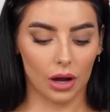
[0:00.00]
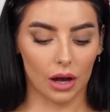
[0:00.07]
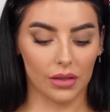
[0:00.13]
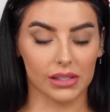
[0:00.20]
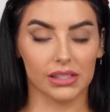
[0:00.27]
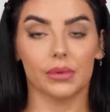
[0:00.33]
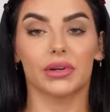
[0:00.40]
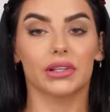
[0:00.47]
And
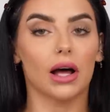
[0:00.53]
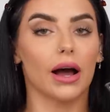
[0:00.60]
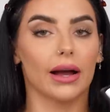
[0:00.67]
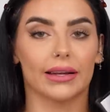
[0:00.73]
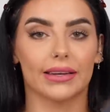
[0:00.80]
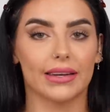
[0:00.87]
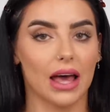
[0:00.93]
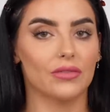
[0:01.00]
then something that
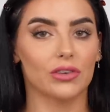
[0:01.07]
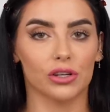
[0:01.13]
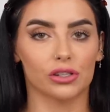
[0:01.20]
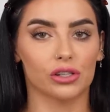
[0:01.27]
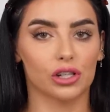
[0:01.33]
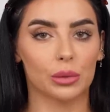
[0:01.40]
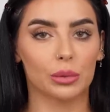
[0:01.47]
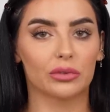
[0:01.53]
I never
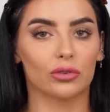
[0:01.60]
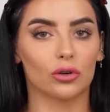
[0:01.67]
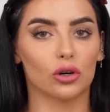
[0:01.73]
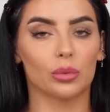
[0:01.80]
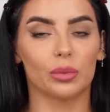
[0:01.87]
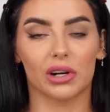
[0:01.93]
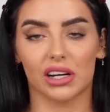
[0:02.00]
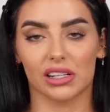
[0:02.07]
used to do
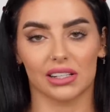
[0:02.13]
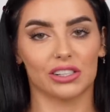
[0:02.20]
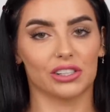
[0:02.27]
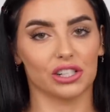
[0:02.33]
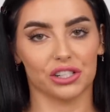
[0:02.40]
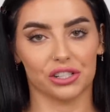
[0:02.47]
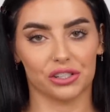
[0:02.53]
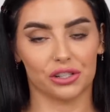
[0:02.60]
before because I
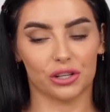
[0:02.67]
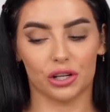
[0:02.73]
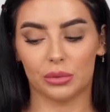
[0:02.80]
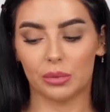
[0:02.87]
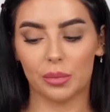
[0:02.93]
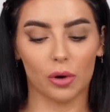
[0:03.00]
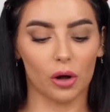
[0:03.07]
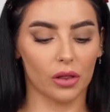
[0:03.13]
just
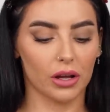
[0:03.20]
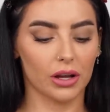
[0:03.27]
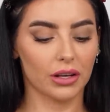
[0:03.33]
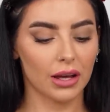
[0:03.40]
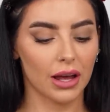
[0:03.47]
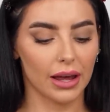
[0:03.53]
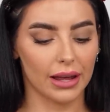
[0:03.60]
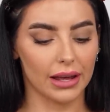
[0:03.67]
couldn't be bothered